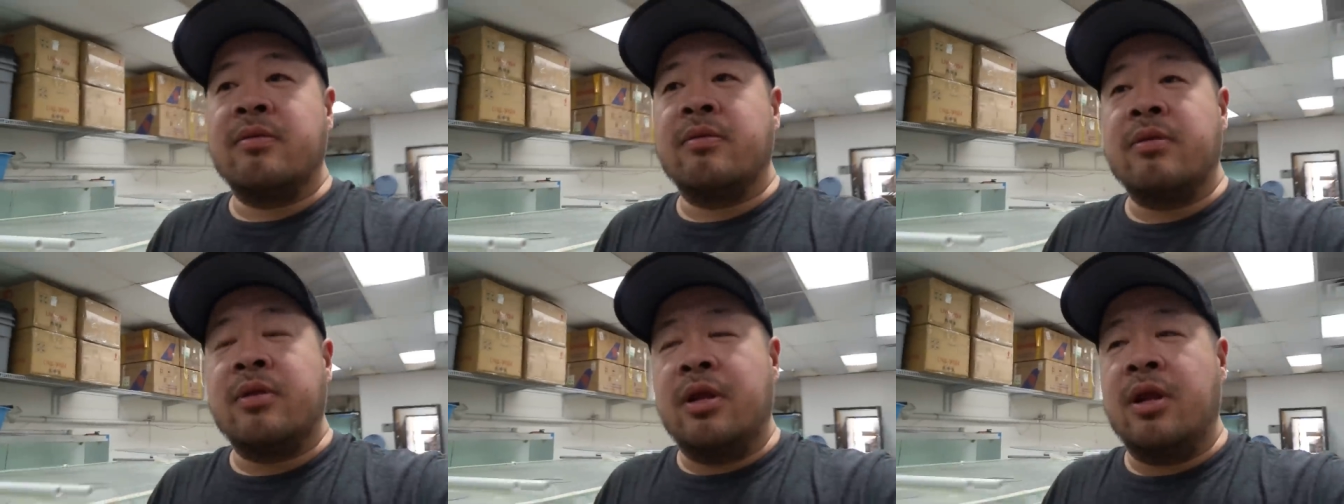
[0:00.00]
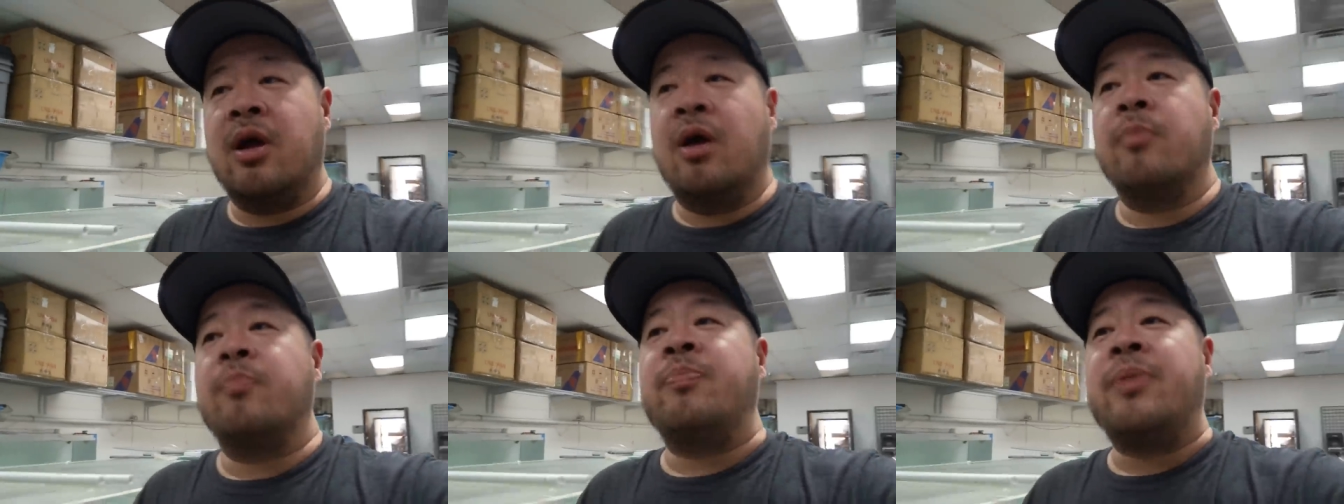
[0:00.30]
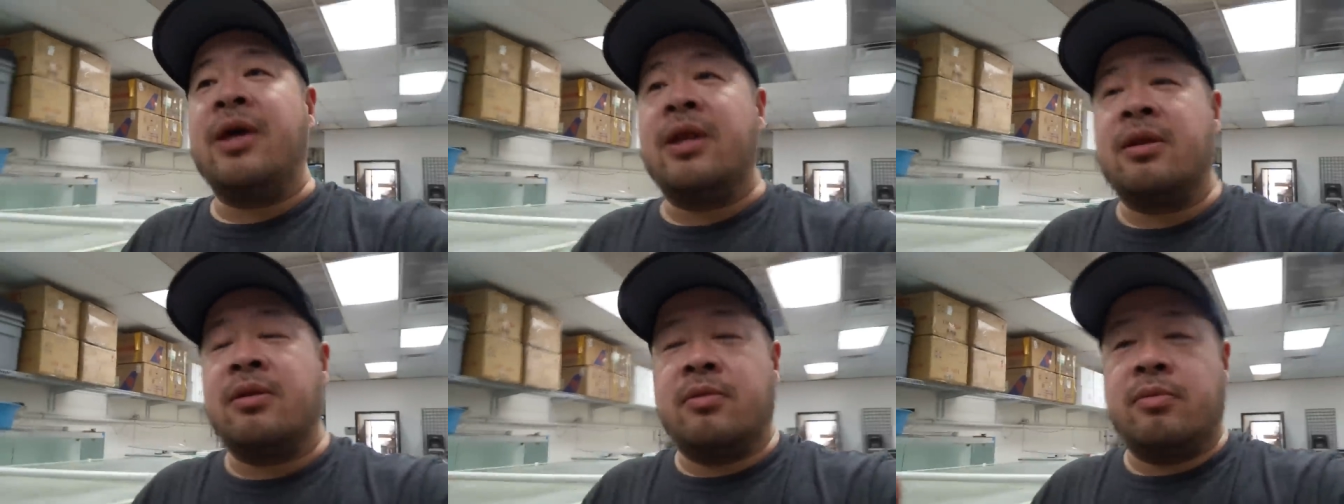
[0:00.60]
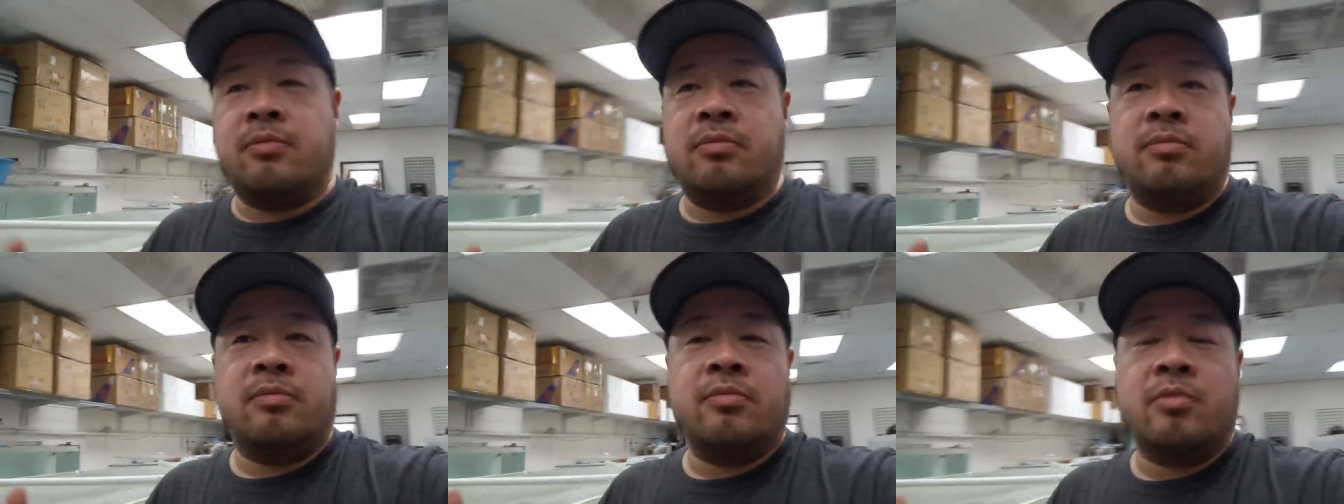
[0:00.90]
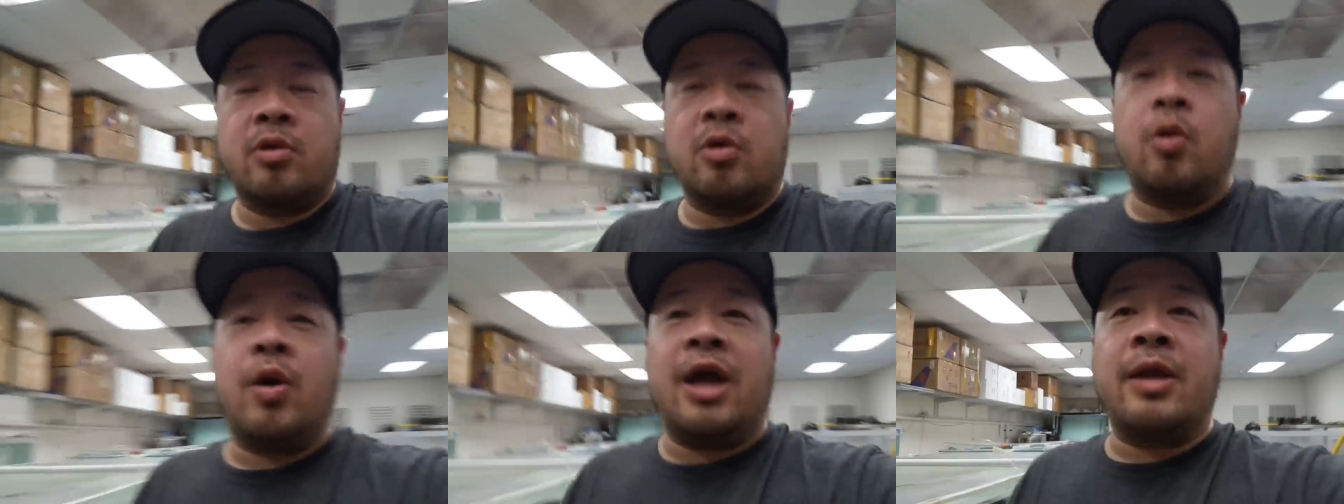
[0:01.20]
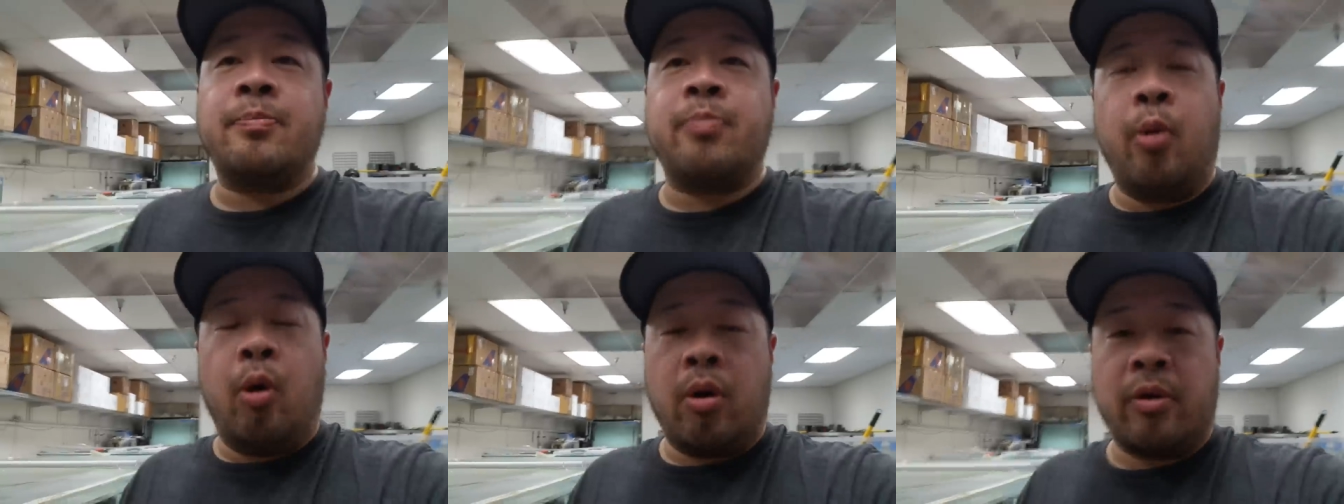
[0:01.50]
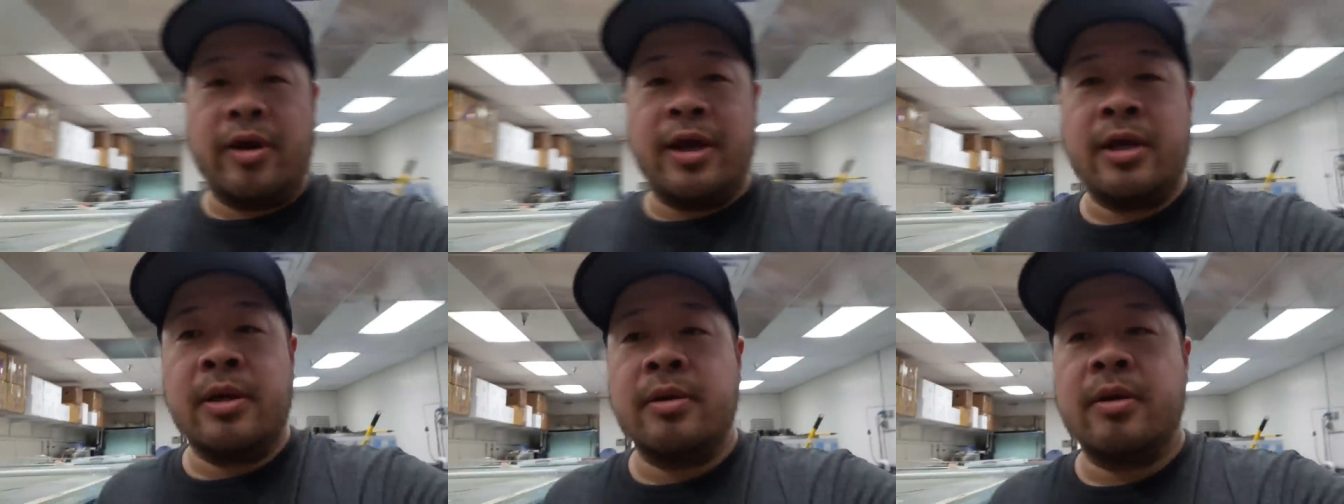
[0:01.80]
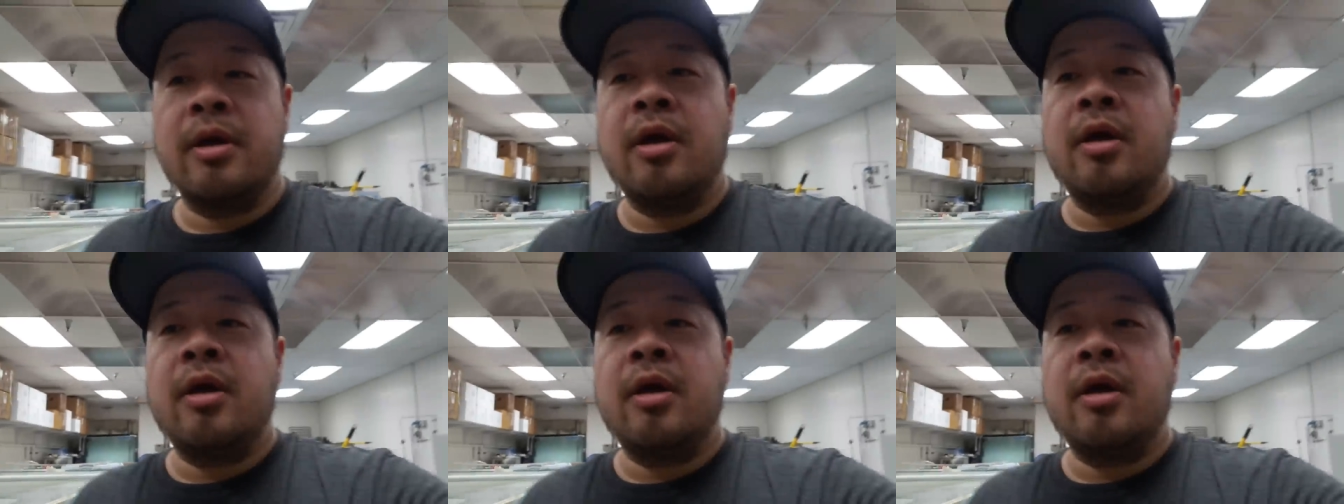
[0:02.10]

you know, bit quite boring.